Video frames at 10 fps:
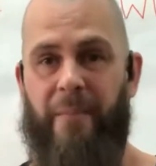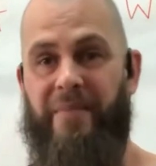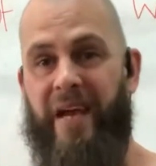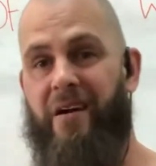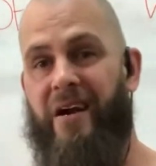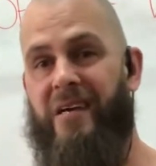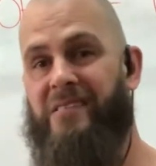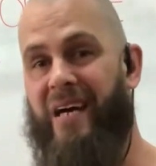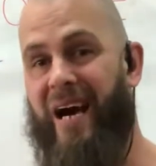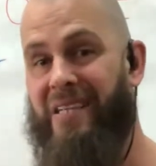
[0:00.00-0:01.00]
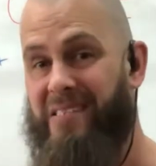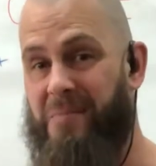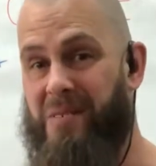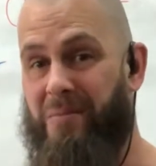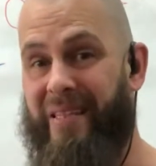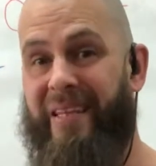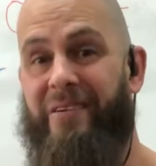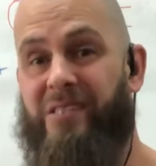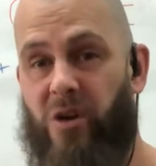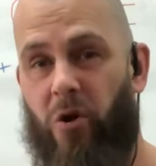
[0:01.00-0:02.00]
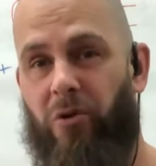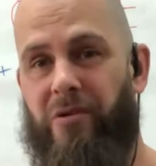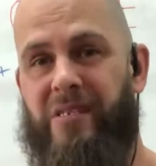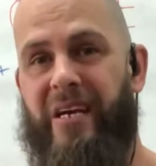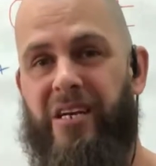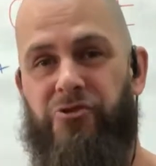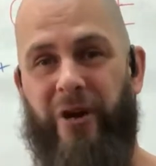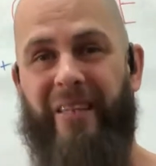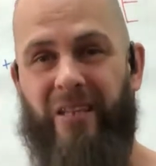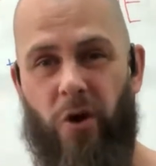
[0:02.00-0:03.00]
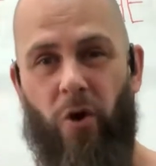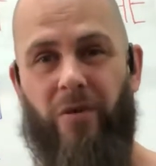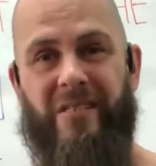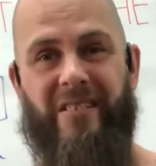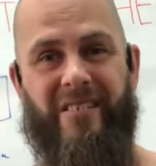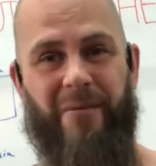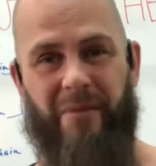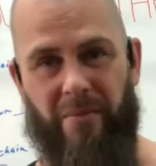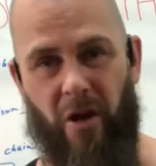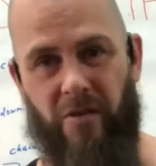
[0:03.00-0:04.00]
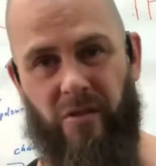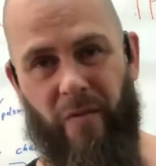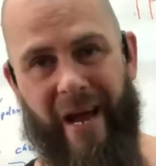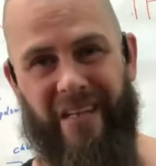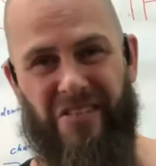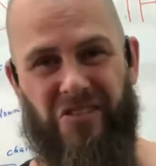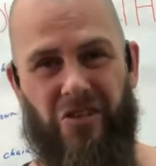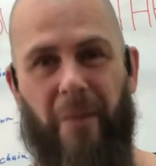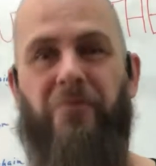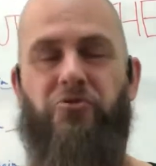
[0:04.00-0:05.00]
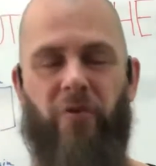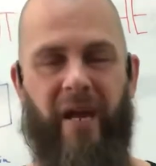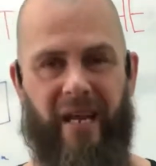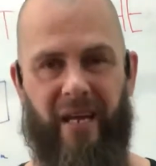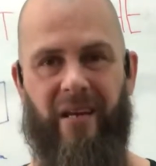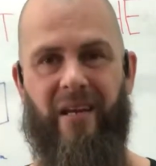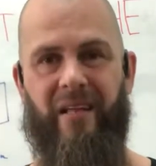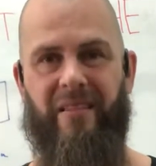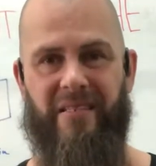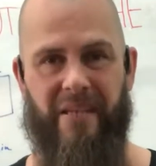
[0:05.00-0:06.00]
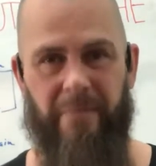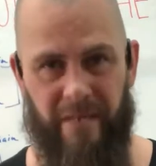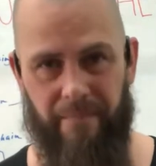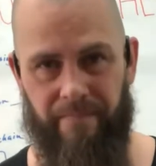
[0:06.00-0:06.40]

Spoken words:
There is a symptom and there is cause. Treat the cause and the symptom goes away. Stop treating the symptom